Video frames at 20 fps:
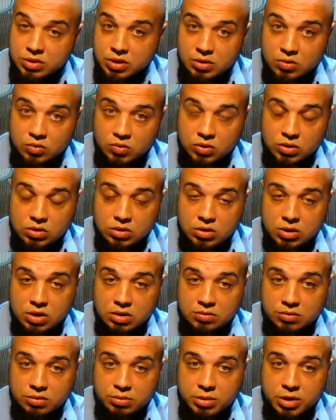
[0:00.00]
and one
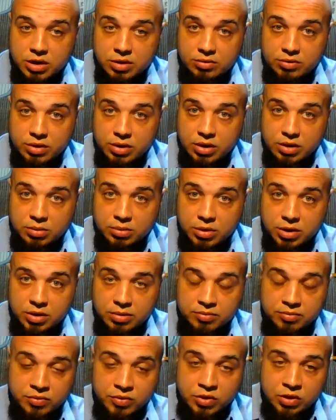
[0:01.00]
sound from heaven.
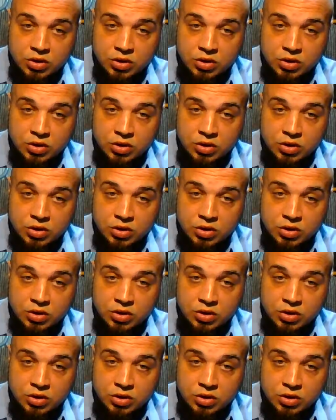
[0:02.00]
Amen.